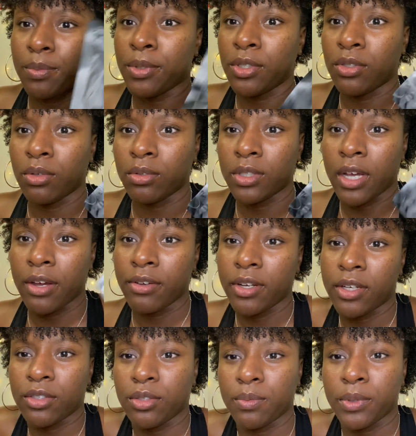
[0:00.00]
be so tired.
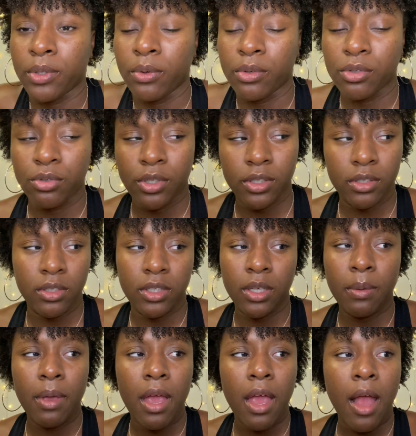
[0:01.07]
I just be going straight to
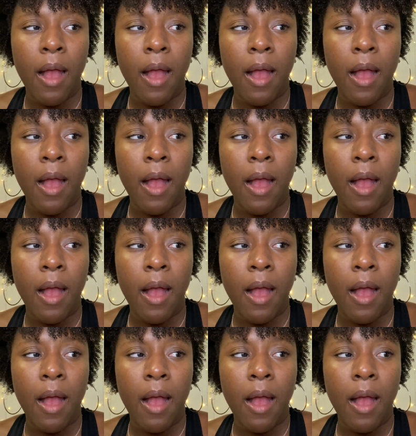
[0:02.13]
sleep.